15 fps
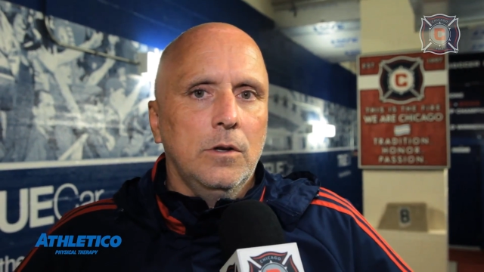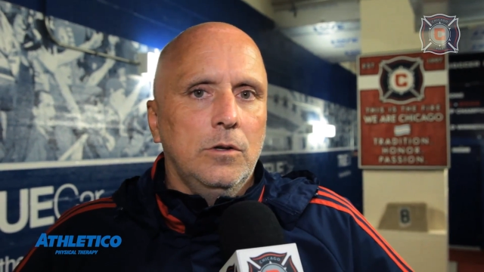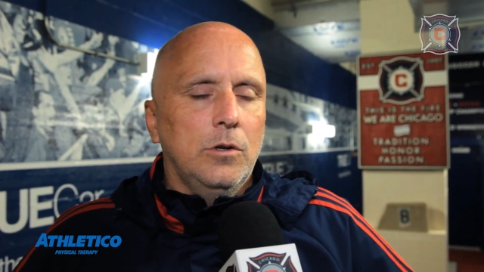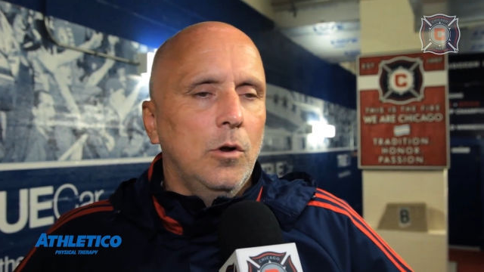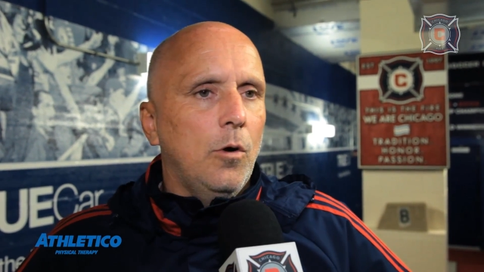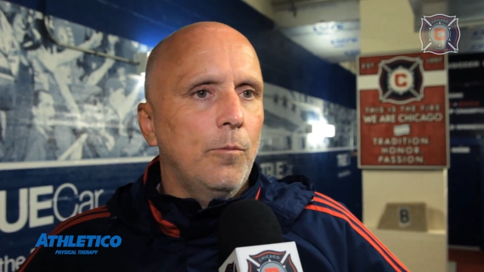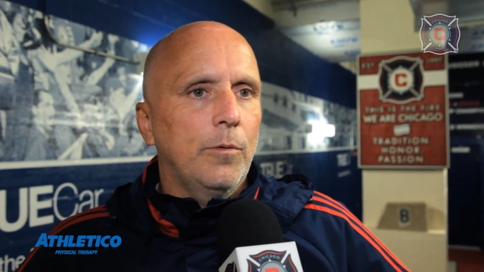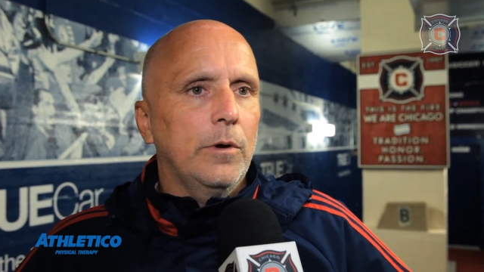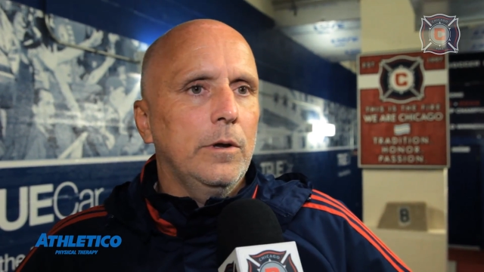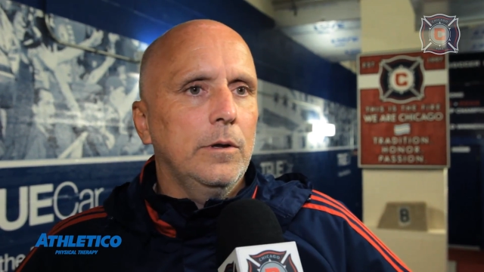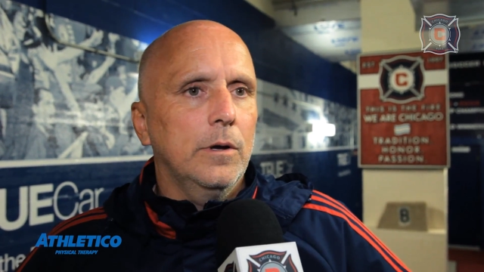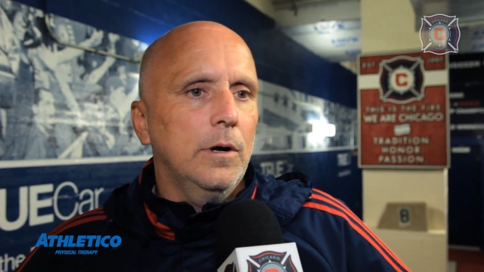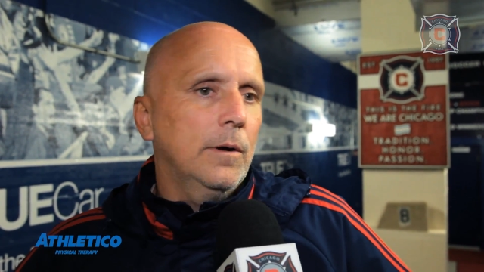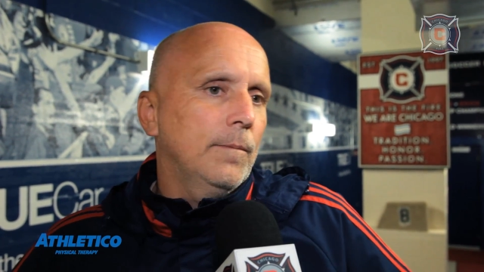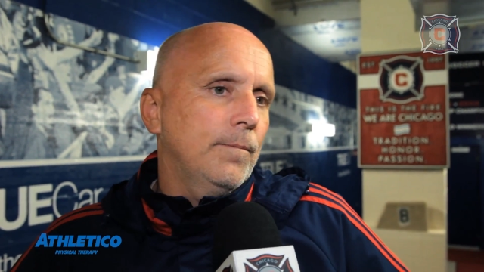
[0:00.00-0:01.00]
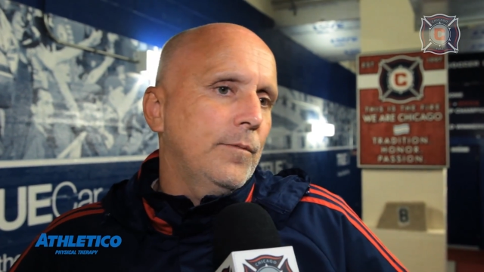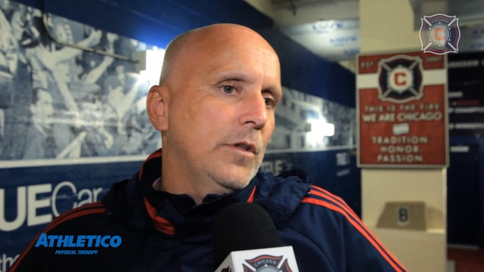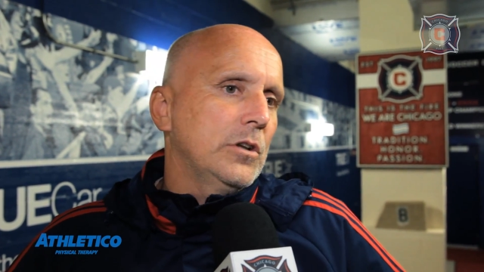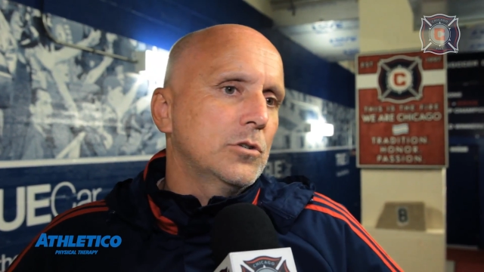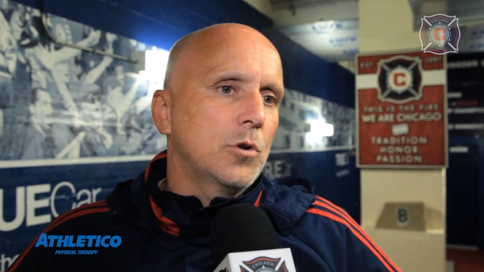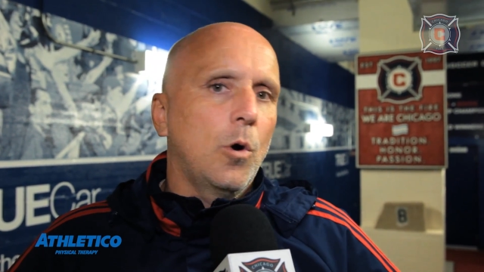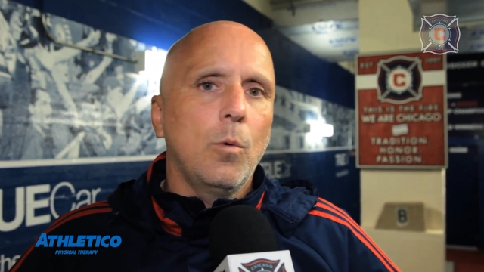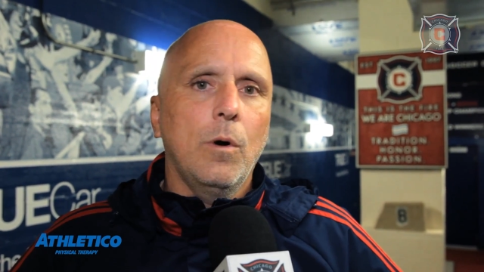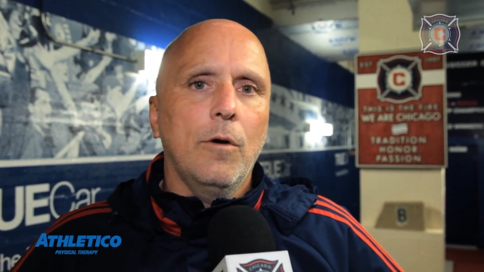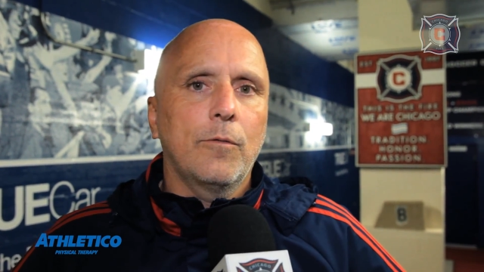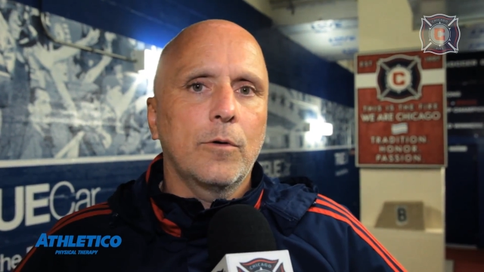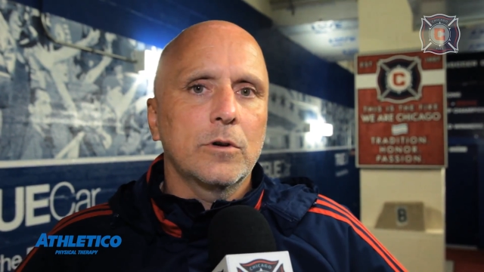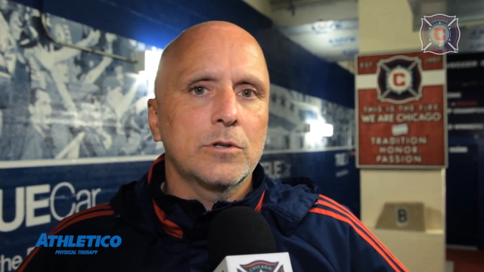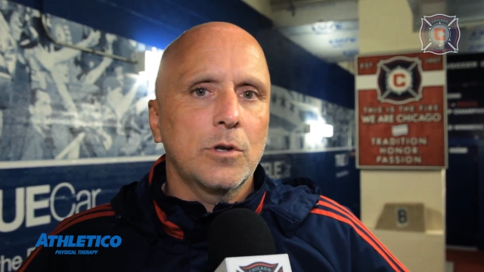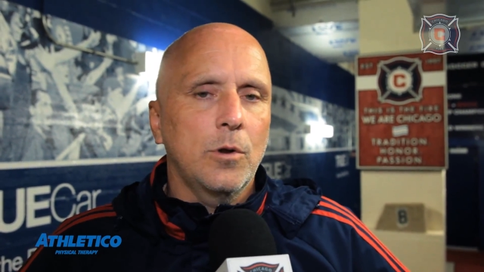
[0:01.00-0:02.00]
you know, hopefully uh, things go well
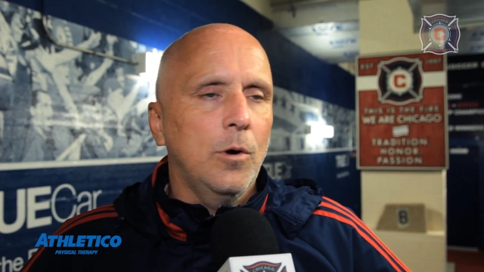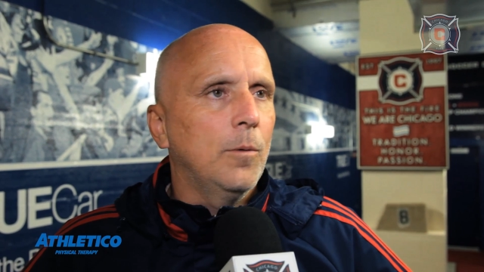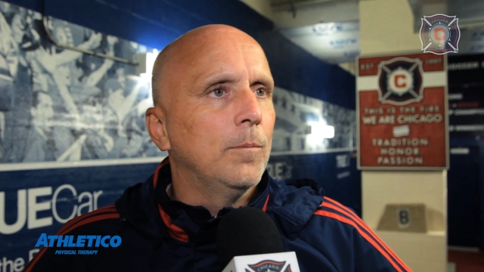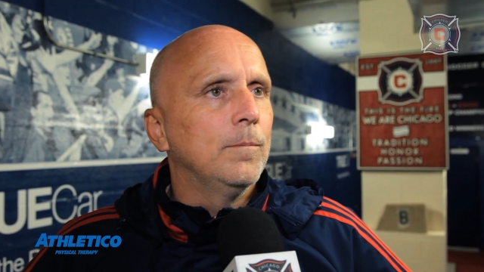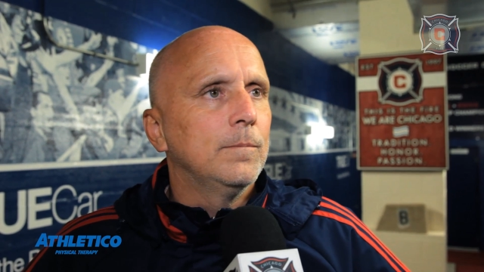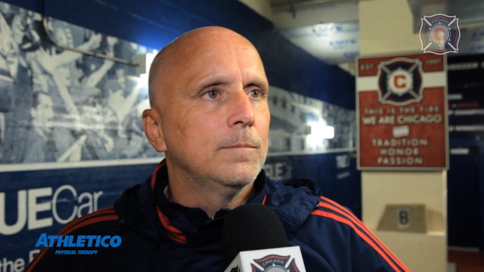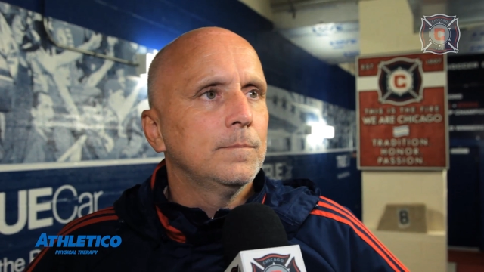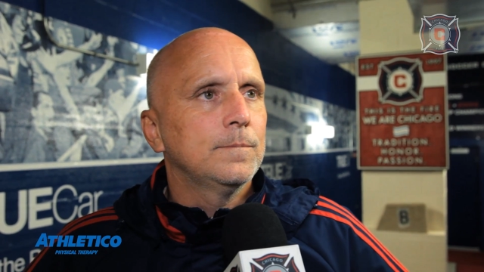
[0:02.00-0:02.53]
for us at home.